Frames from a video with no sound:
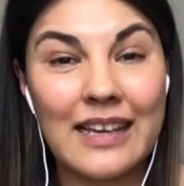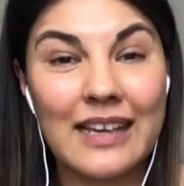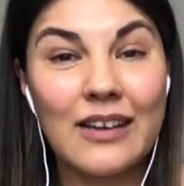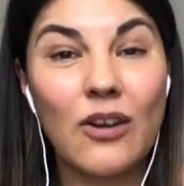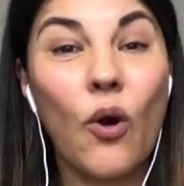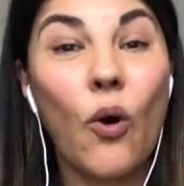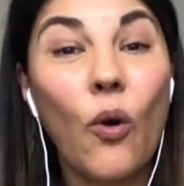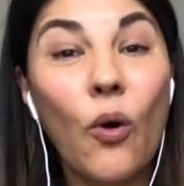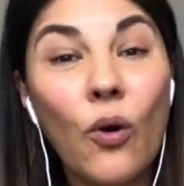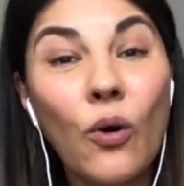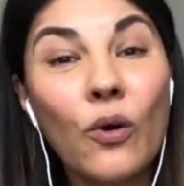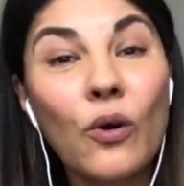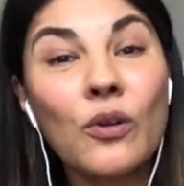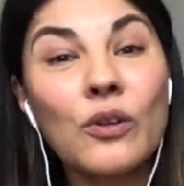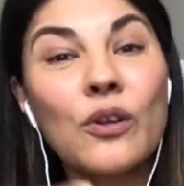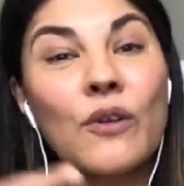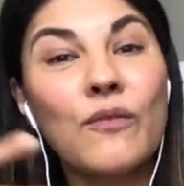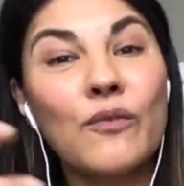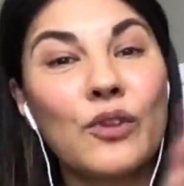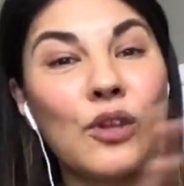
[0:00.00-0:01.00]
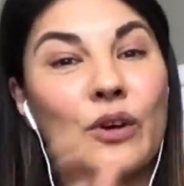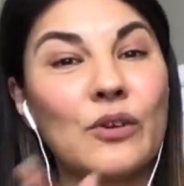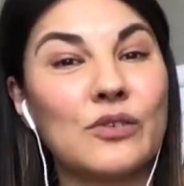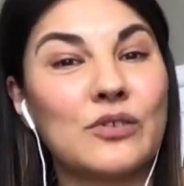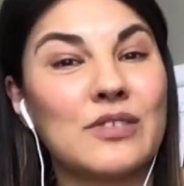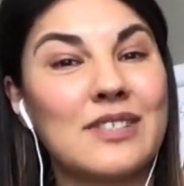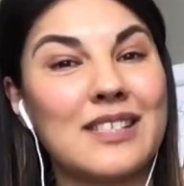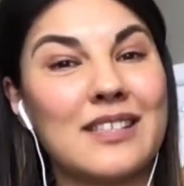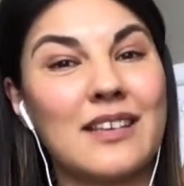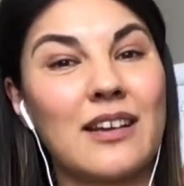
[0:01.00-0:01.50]
All of
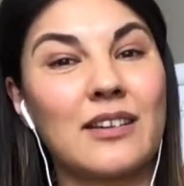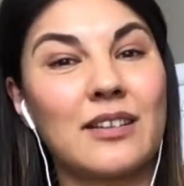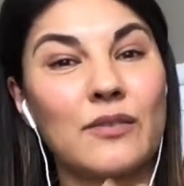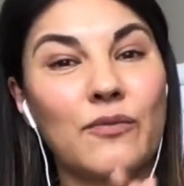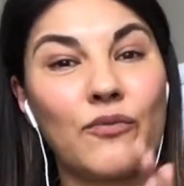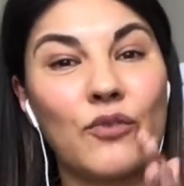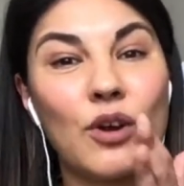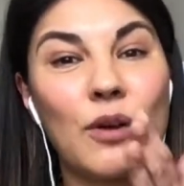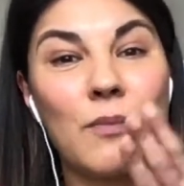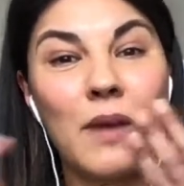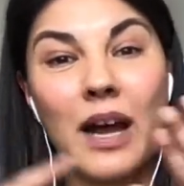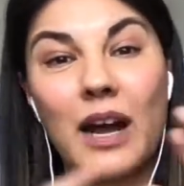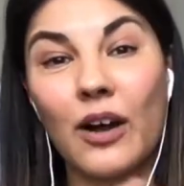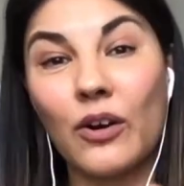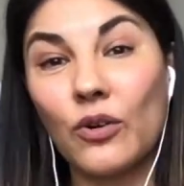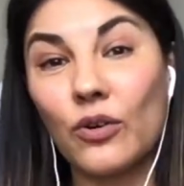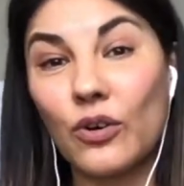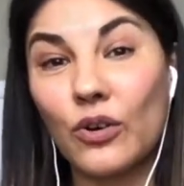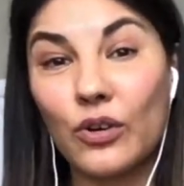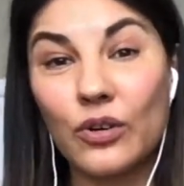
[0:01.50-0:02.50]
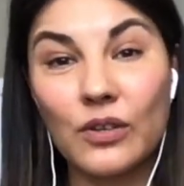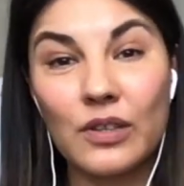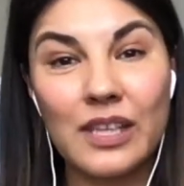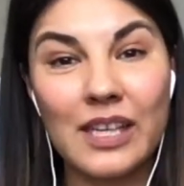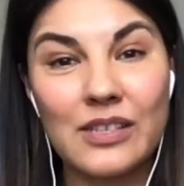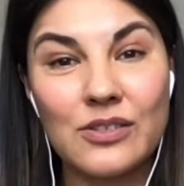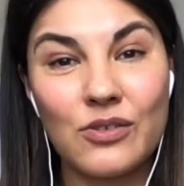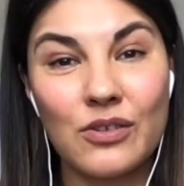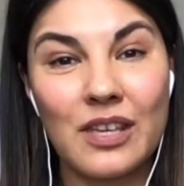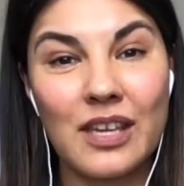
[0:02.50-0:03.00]
those start from our early
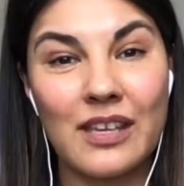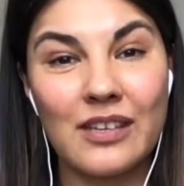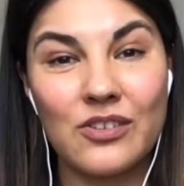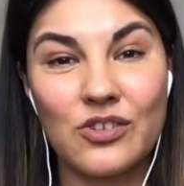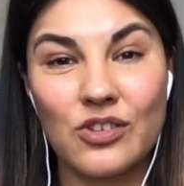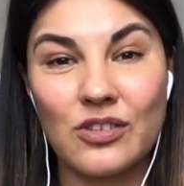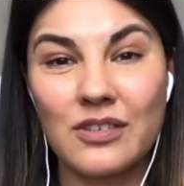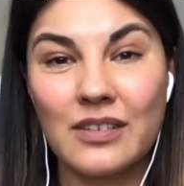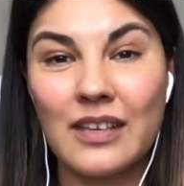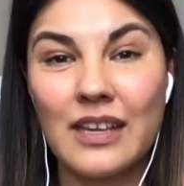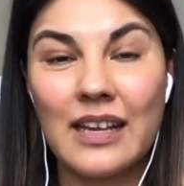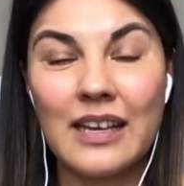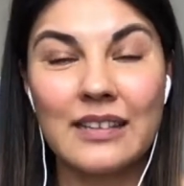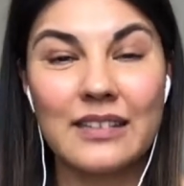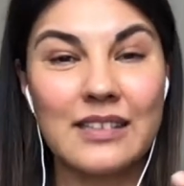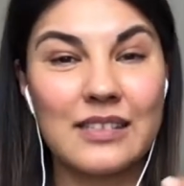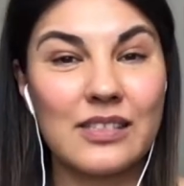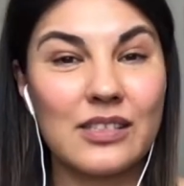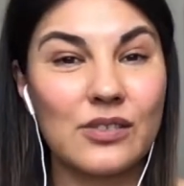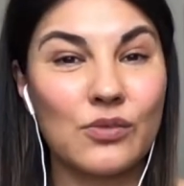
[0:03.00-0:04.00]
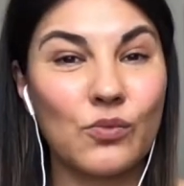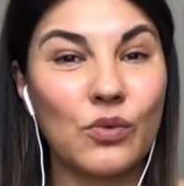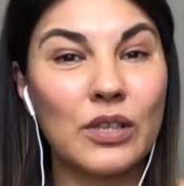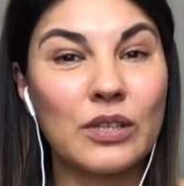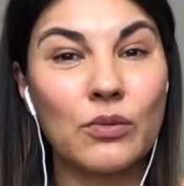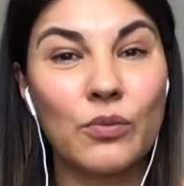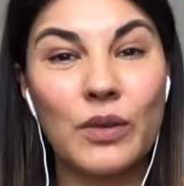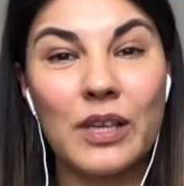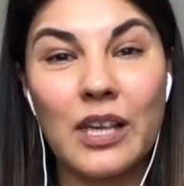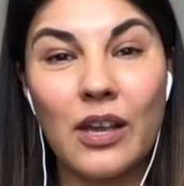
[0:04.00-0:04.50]
education. This is
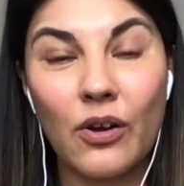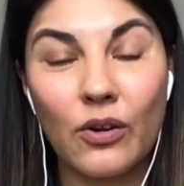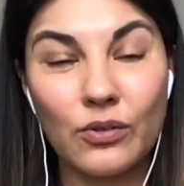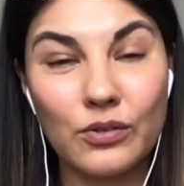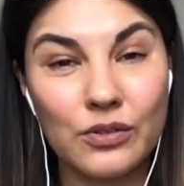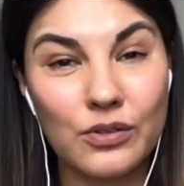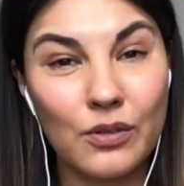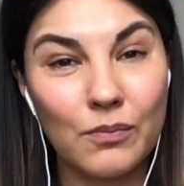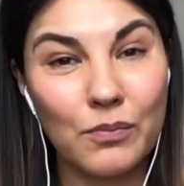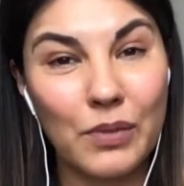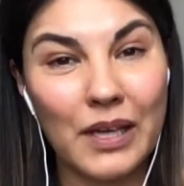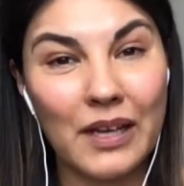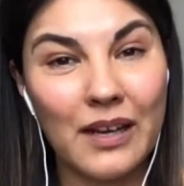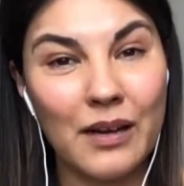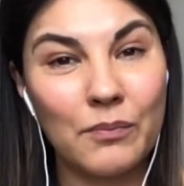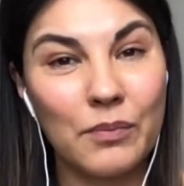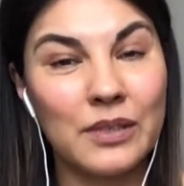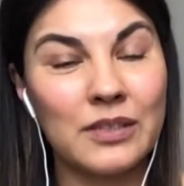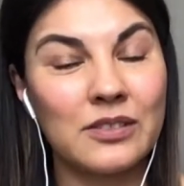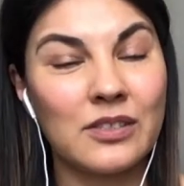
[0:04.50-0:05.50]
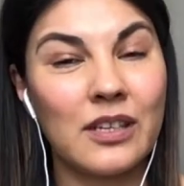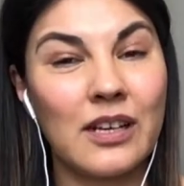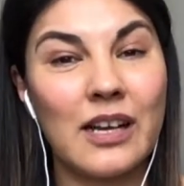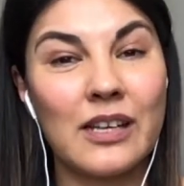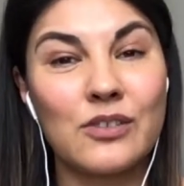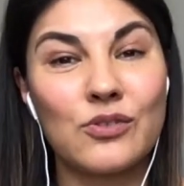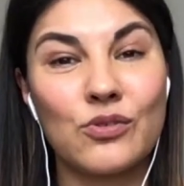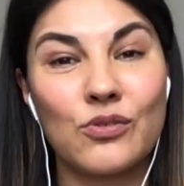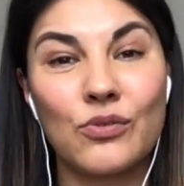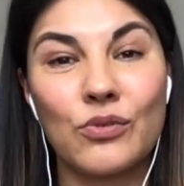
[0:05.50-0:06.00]
what we also pick up in
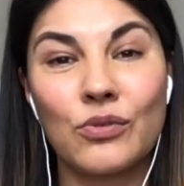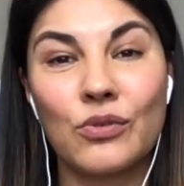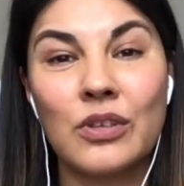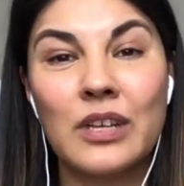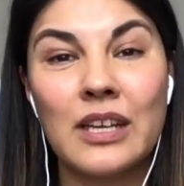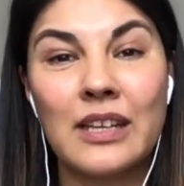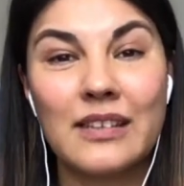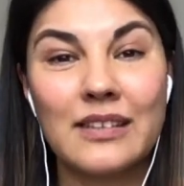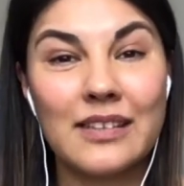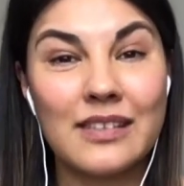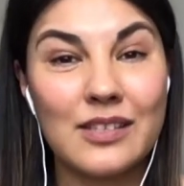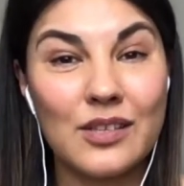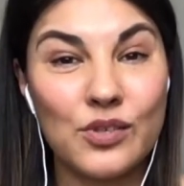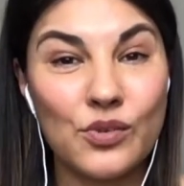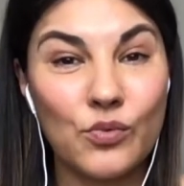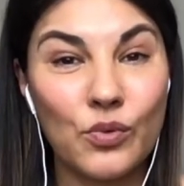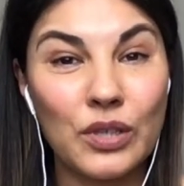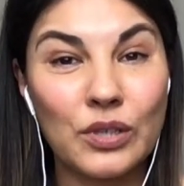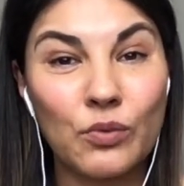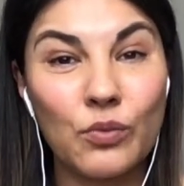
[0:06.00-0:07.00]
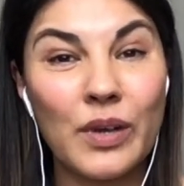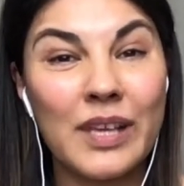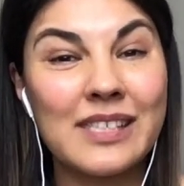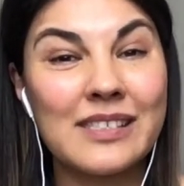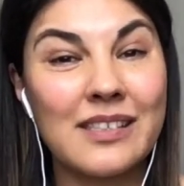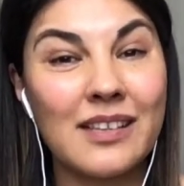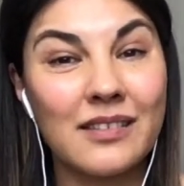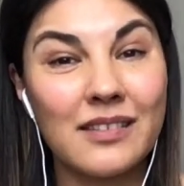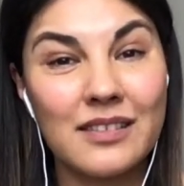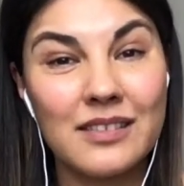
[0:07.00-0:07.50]
high school. This is what we
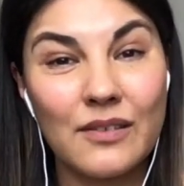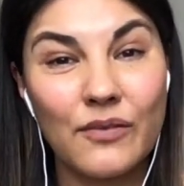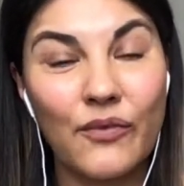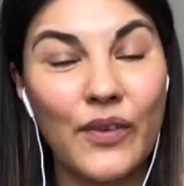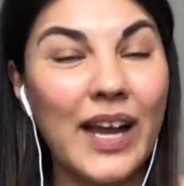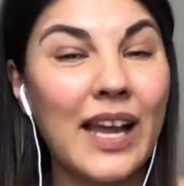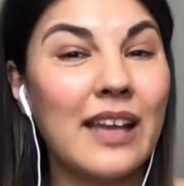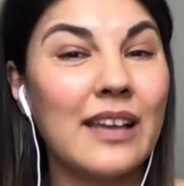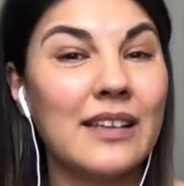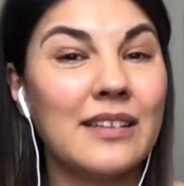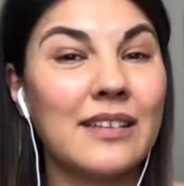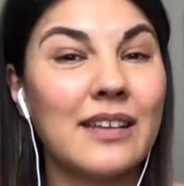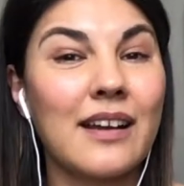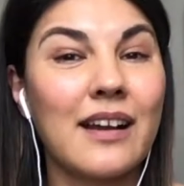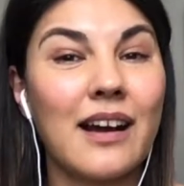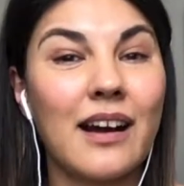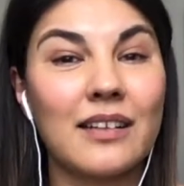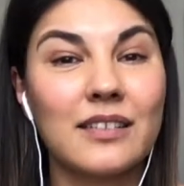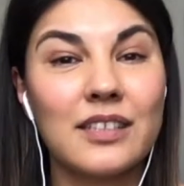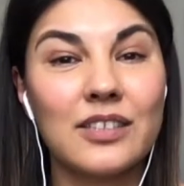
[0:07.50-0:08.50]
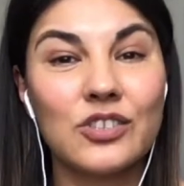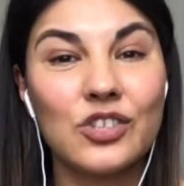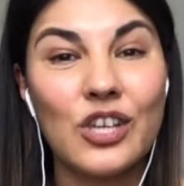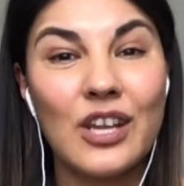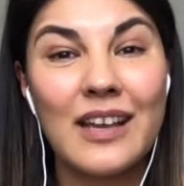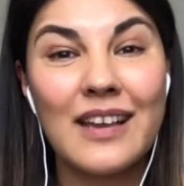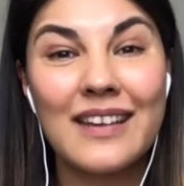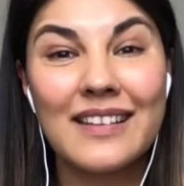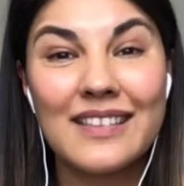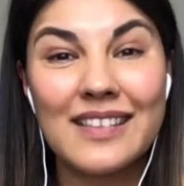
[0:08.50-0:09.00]
solidify in college.
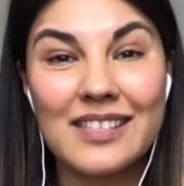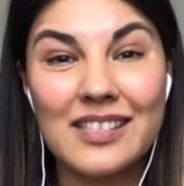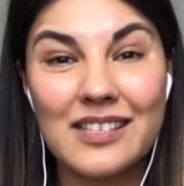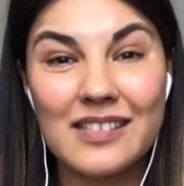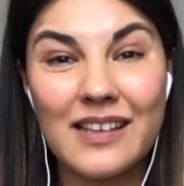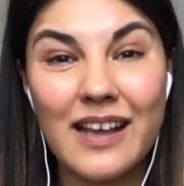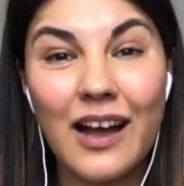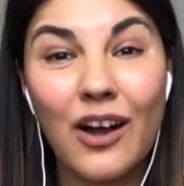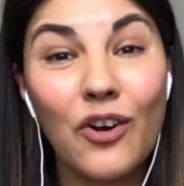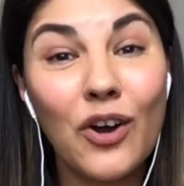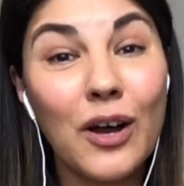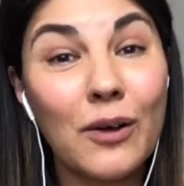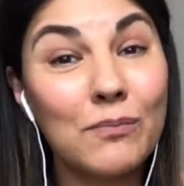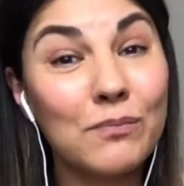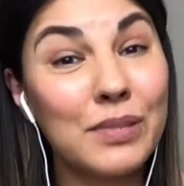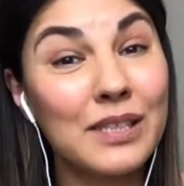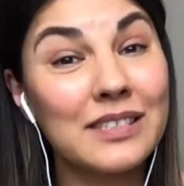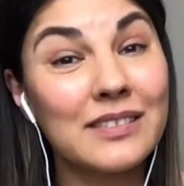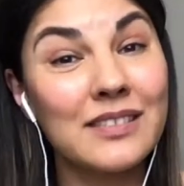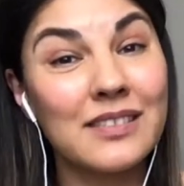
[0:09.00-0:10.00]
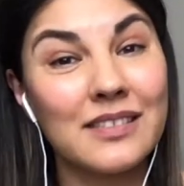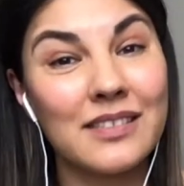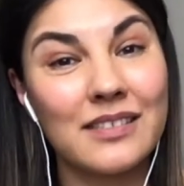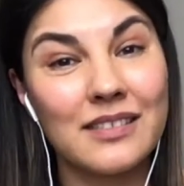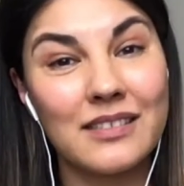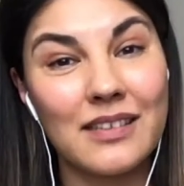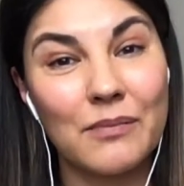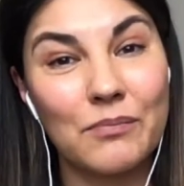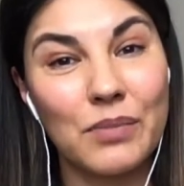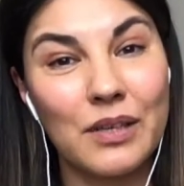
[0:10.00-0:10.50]
This is how our
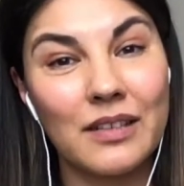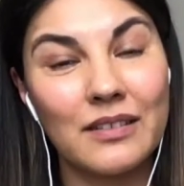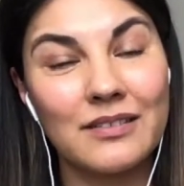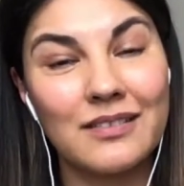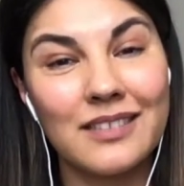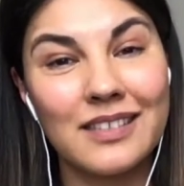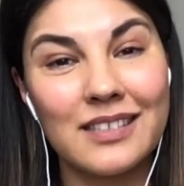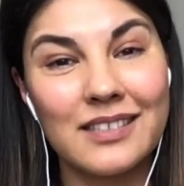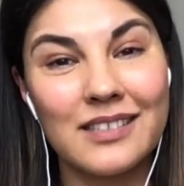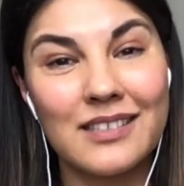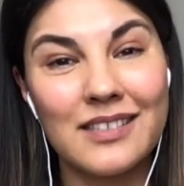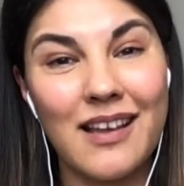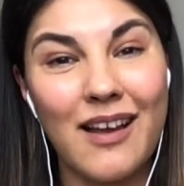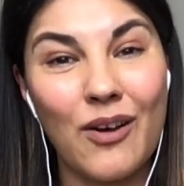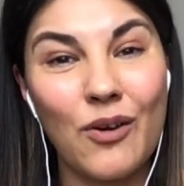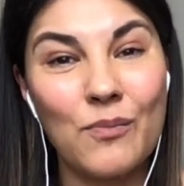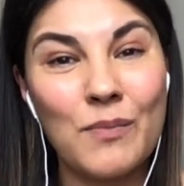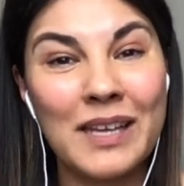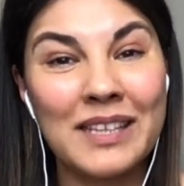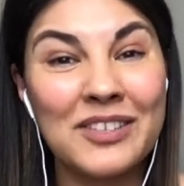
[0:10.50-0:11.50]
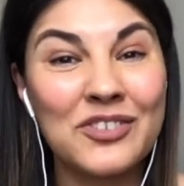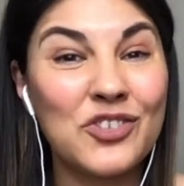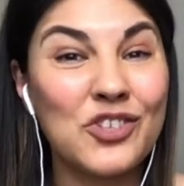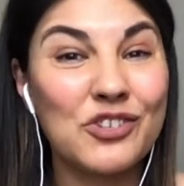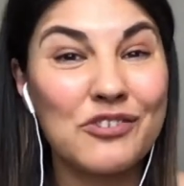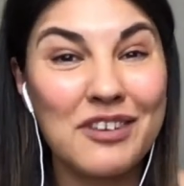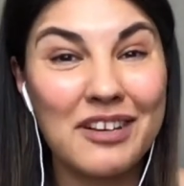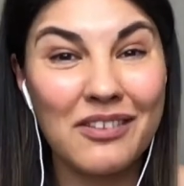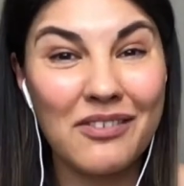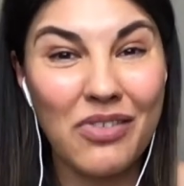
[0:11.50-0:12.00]
businesses are built. This is our
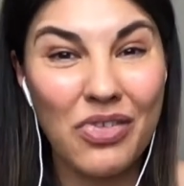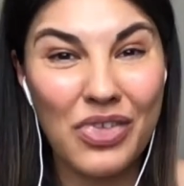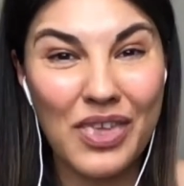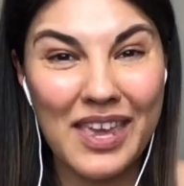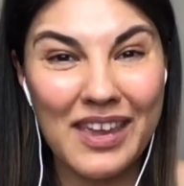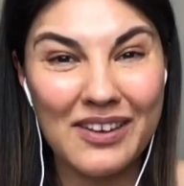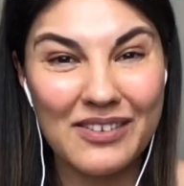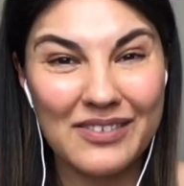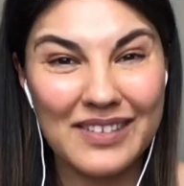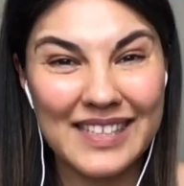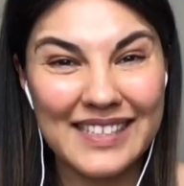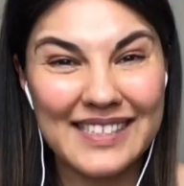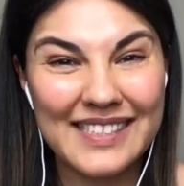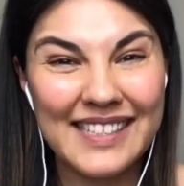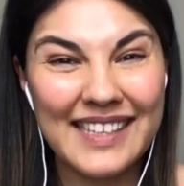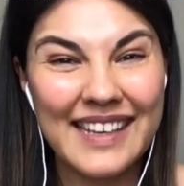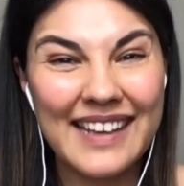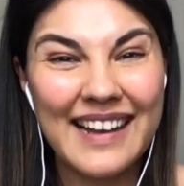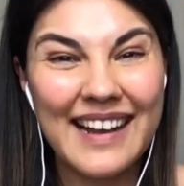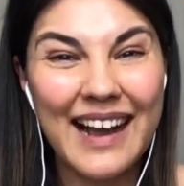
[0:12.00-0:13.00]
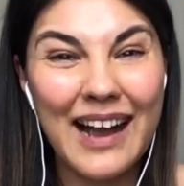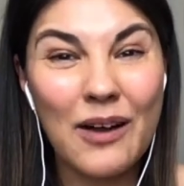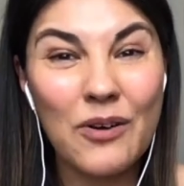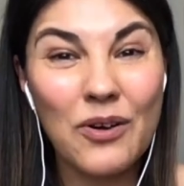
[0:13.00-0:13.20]
managerial theories are